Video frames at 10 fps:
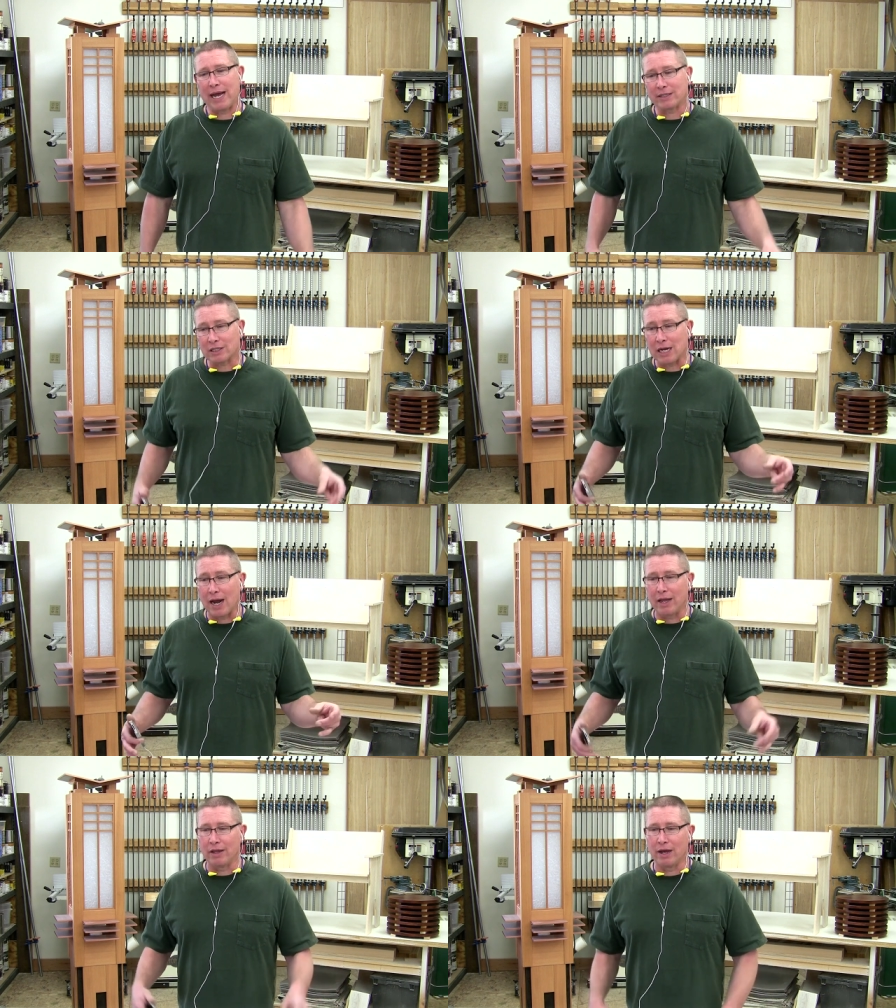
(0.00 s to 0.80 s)
that's
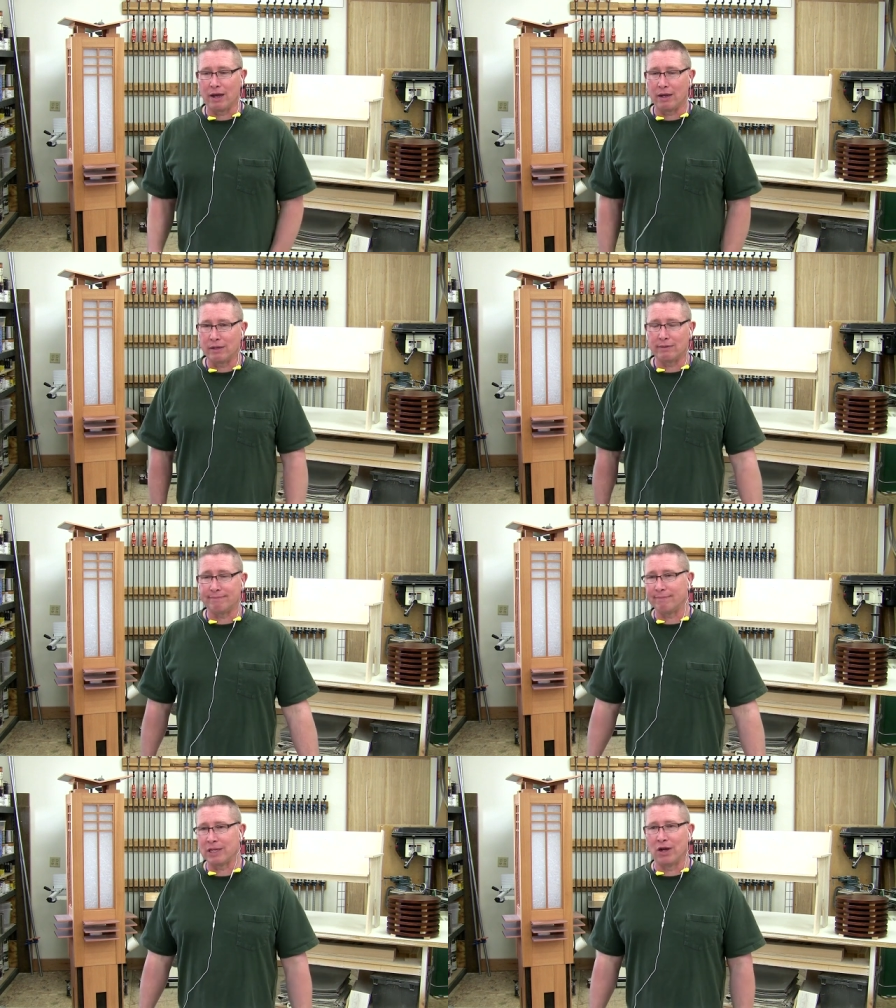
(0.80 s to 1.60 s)
kind of the,
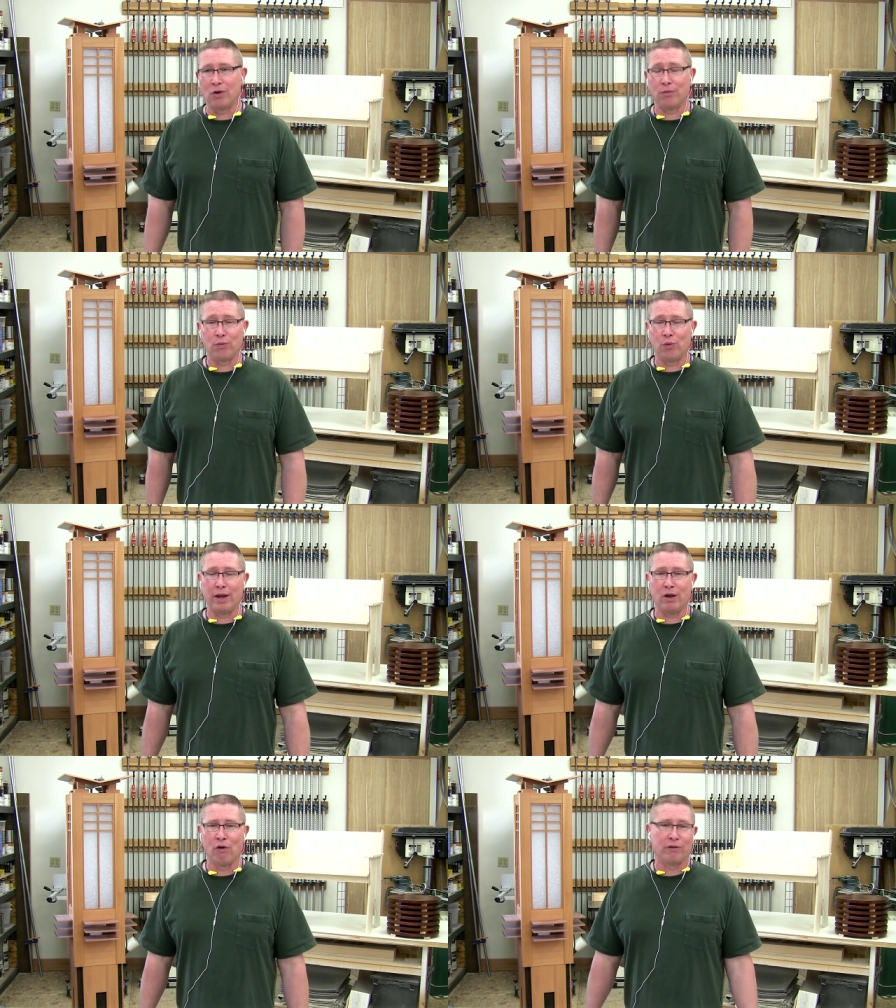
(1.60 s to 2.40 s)
you know,
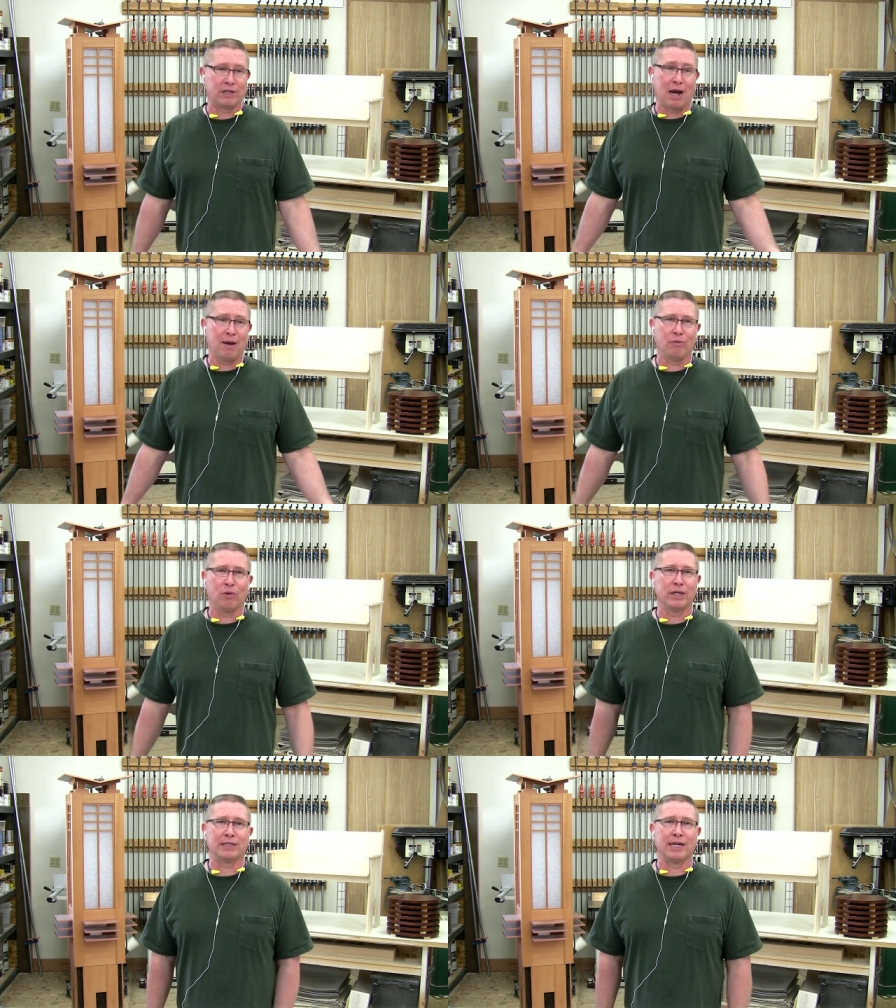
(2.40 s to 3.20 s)
what over time
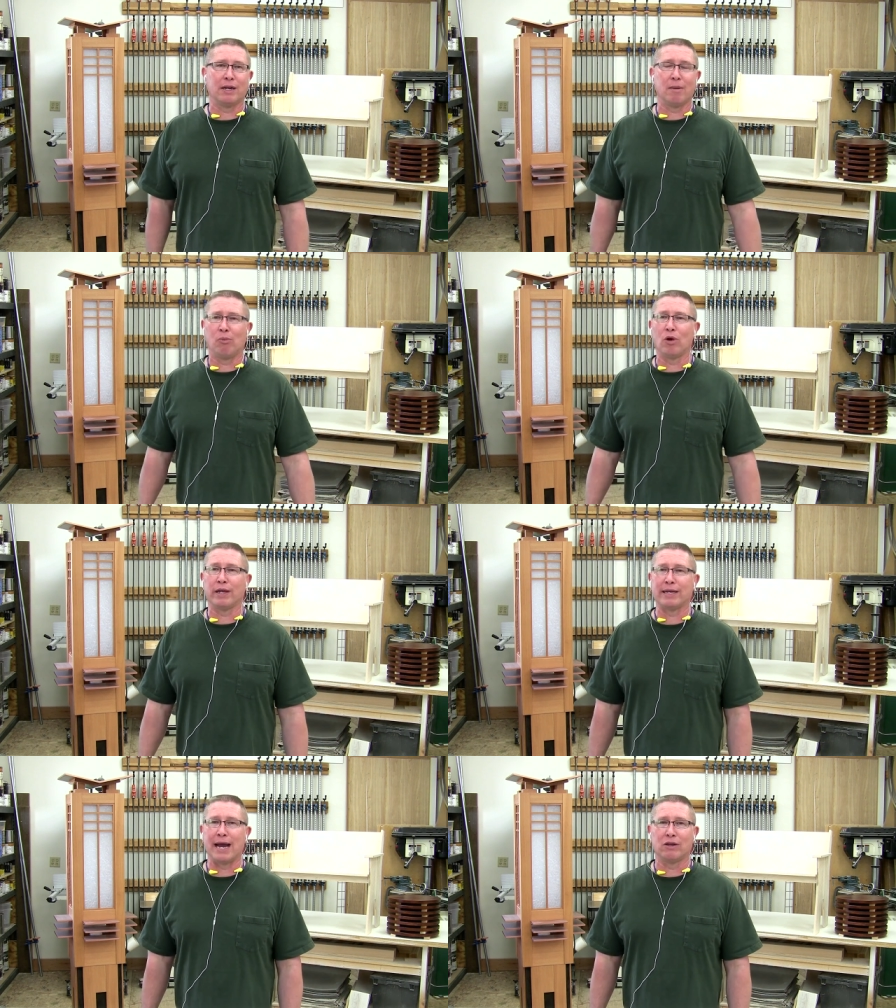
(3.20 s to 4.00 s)
what it's ended up
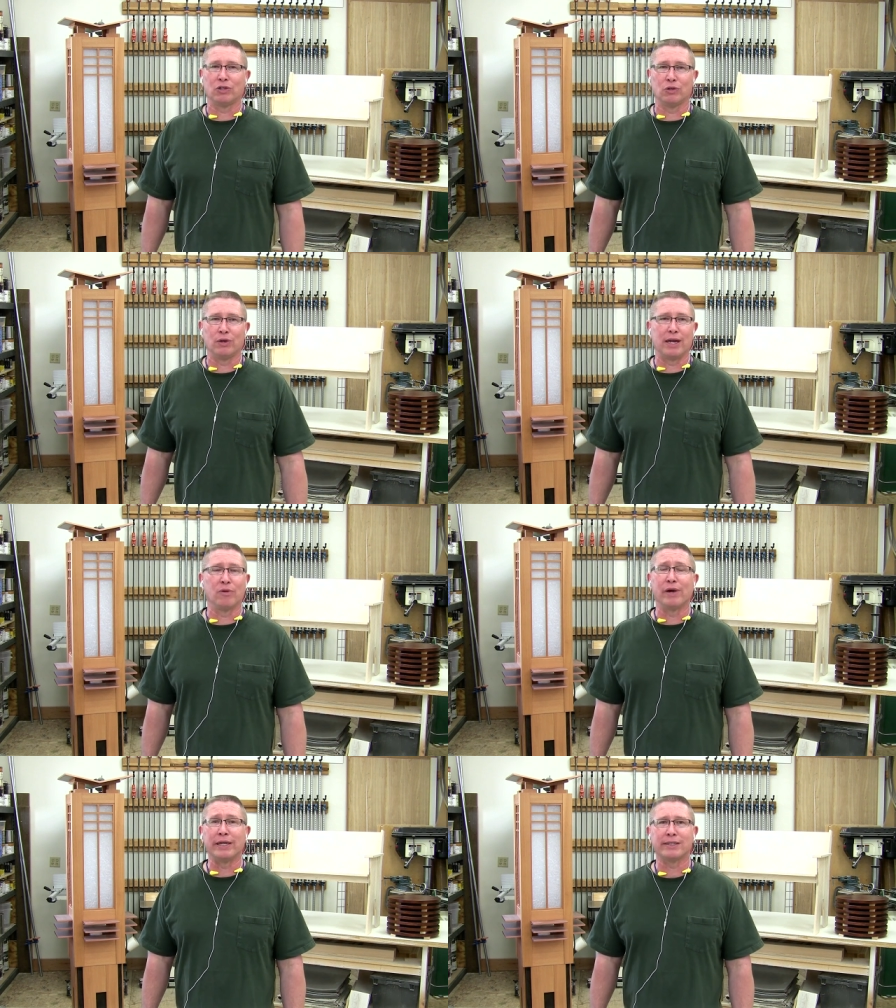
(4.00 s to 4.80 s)
boiling down to
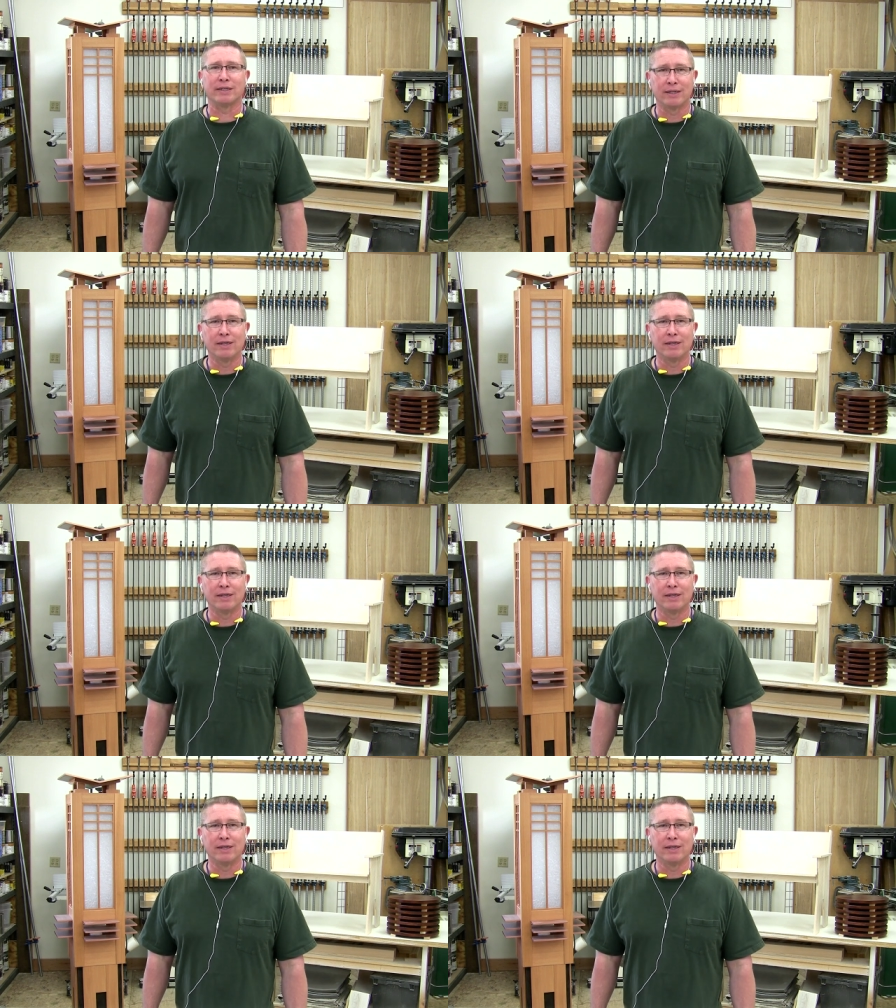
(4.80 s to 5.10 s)
anyways.